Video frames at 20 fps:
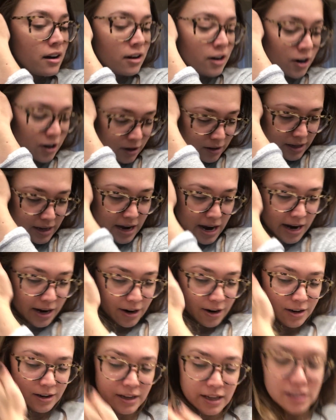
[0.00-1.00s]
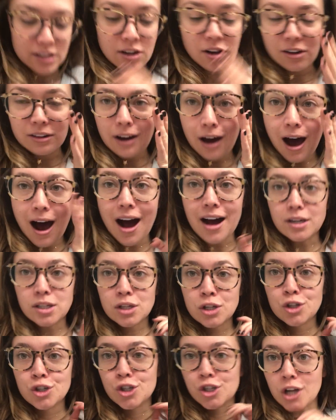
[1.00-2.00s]
curling iron. It's called Hot
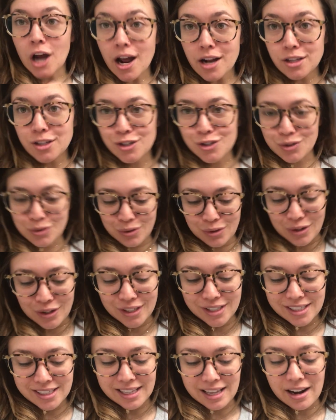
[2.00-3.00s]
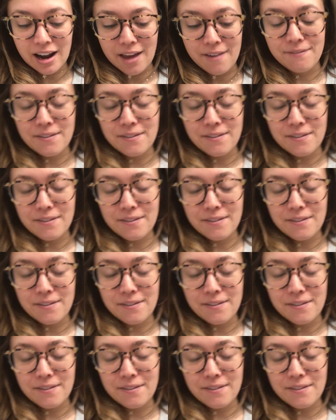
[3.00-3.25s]
Shot Tools, and I